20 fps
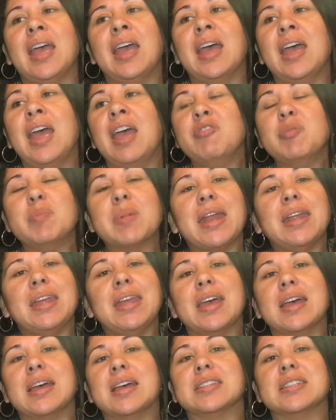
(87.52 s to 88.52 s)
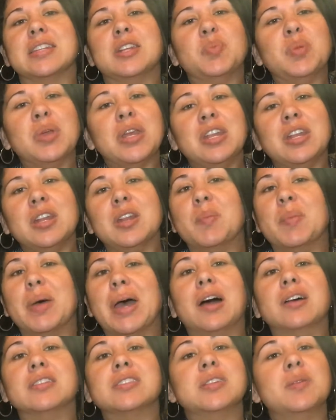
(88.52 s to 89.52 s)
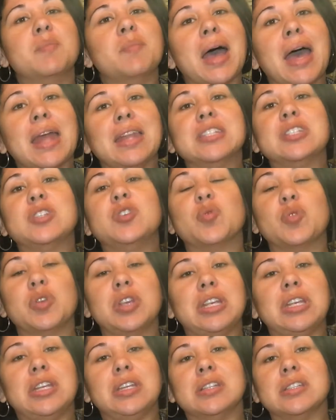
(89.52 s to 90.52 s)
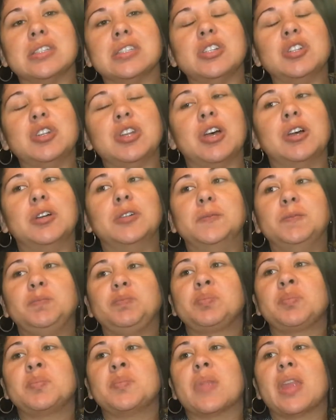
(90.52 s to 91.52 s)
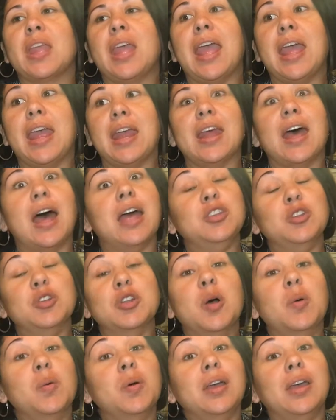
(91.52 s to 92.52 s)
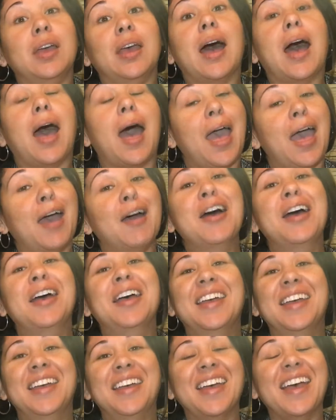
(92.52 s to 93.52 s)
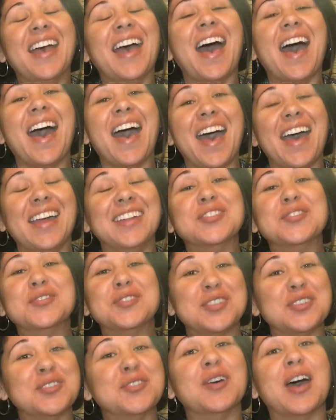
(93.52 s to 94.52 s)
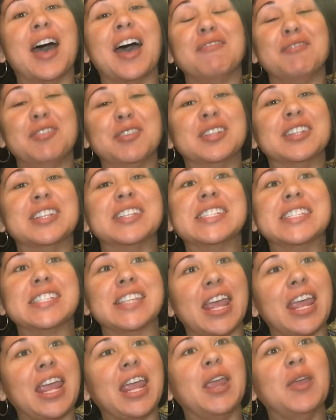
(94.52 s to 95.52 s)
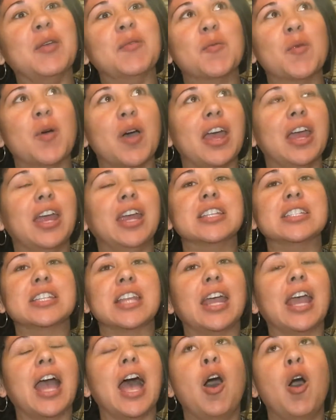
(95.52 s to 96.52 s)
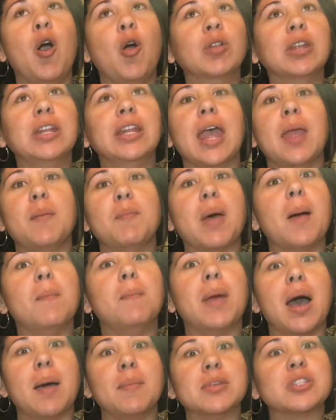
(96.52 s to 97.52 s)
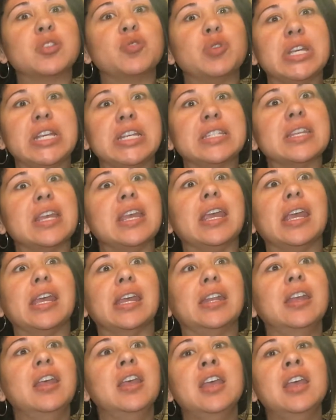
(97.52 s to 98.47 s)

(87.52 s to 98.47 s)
Everybody has an opinion about somebody's greens, And you know what? I do too. I feel the same way. It's like I only like my mama's greens, and